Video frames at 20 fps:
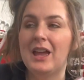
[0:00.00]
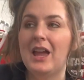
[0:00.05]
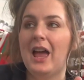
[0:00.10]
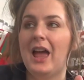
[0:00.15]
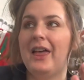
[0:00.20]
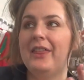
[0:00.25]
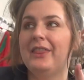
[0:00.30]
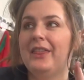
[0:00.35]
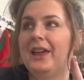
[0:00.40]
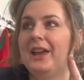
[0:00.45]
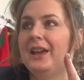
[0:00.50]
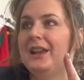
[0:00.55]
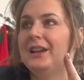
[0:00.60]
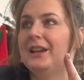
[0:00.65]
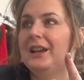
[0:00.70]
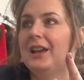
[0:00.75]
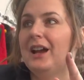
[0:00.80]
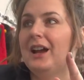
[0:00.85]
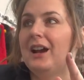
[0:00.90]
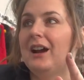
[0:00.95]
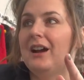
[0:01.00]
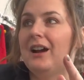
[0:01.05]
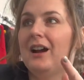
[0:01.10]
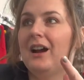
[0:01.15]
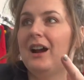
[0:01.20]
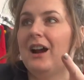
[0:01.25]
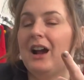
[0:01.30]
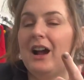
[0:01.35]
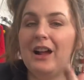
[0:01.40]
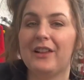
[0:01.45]
And then
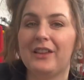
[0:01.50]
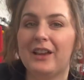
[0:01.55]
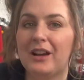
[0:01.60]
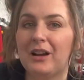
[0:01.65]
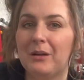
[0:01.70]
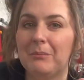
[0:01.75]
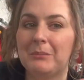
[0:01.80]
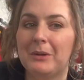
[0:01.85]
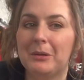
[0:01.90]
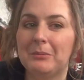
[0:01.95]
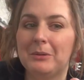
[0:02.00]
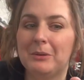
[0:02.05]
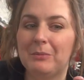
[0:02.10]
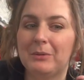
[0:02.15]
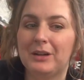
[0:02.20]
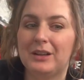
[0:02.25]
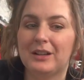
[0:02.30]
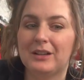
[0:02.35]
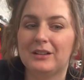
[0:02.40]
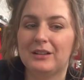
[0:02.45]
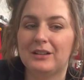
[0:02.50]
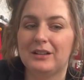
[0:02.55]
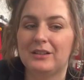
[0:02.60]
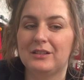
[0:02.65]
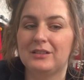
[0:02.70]
I thought maybe we could,